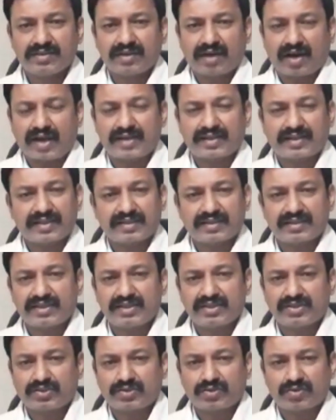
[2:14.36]
I think
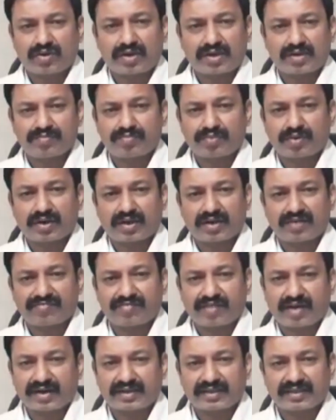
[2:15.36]
these two are important
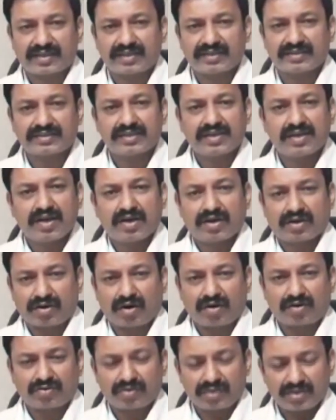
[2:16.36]
factors,
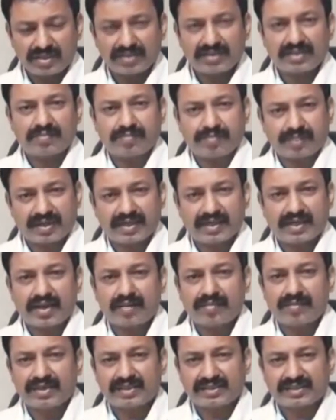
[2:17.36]
not only in the
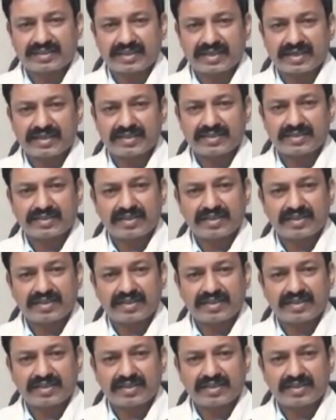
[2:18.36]
pre-diabetic state,